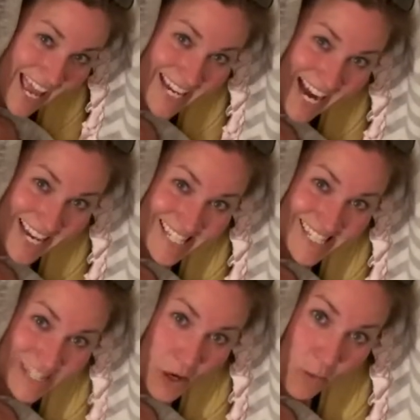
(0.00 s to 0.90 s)

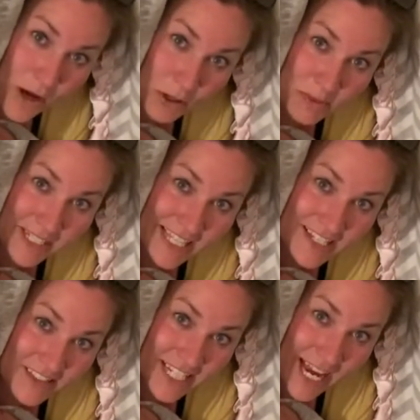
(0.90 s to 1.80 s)
guys, welcome to
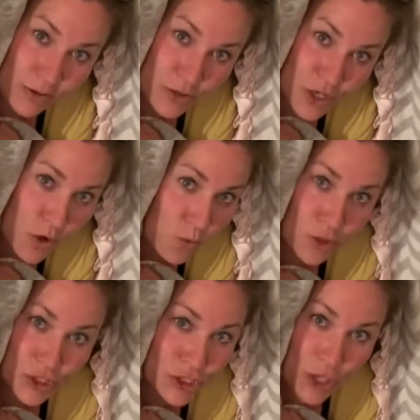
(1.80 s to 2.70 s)
Kids on the Couch.
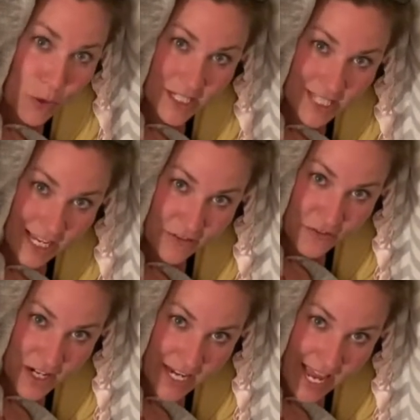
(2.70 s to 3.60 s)
We're so
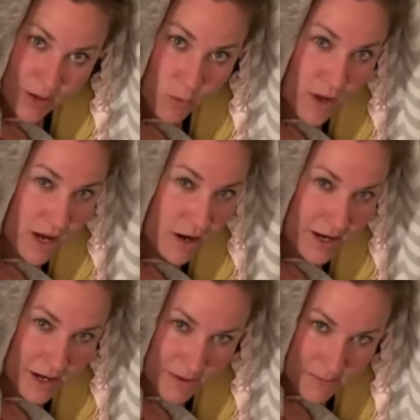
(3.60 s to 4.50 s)
excited for today. We
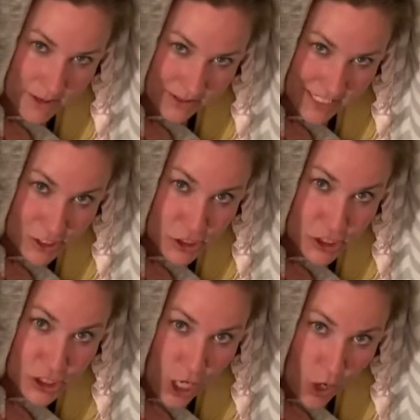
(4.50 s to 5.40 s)
are going to be building
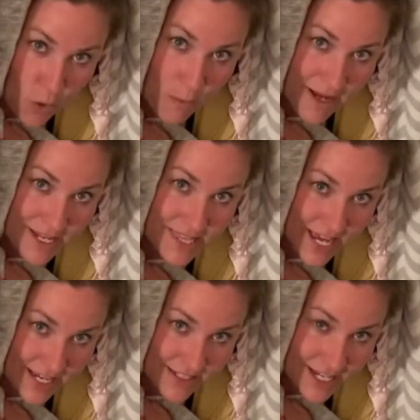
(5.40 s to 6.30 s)
so many
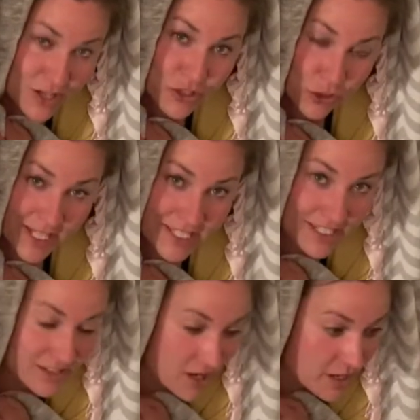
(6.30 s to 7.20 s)
things. So let's
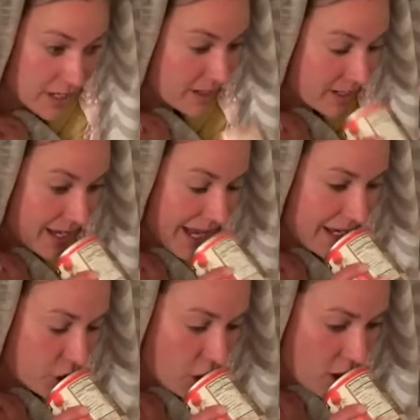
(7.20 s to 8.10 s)
get started.
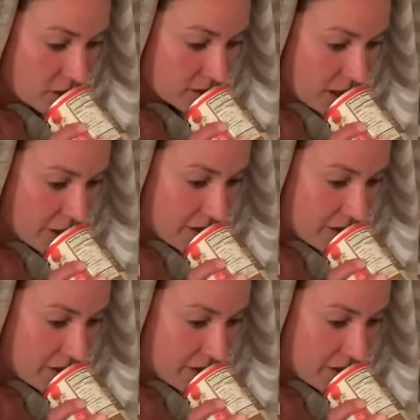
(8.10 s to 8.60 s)
Hey girls, are you